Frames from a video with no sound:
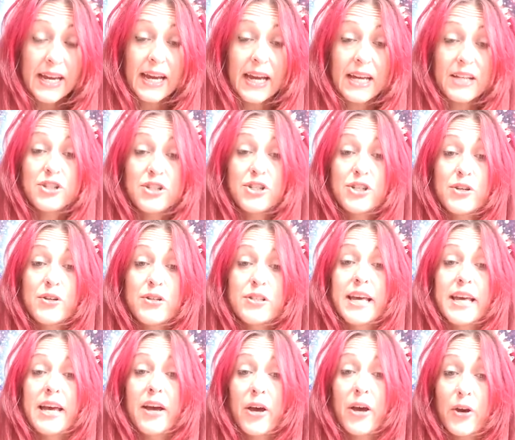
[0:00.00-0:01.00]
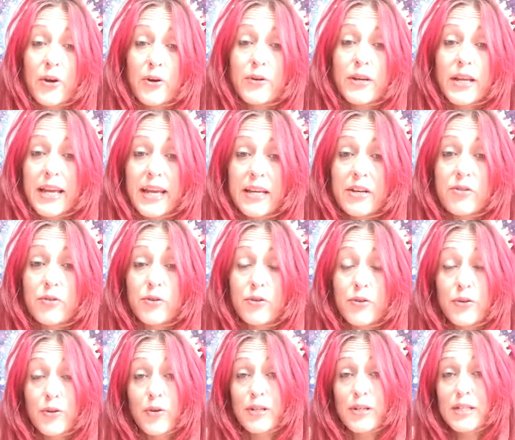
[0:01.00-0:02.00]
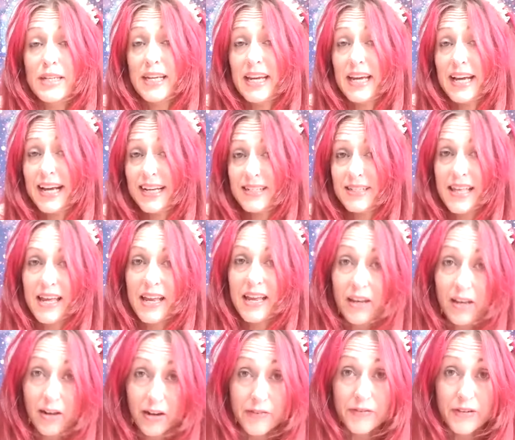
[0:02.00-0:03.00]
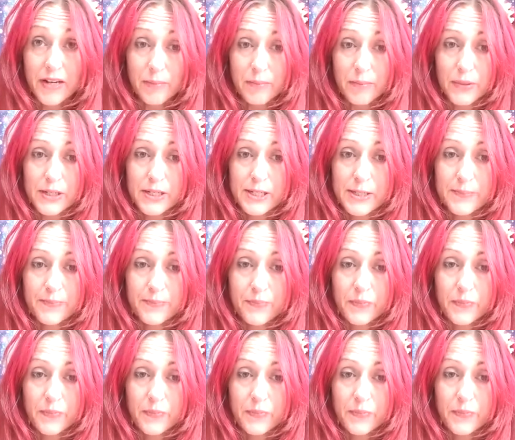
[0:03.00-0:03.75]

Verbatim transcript: and choose their own inner authority as their life compass.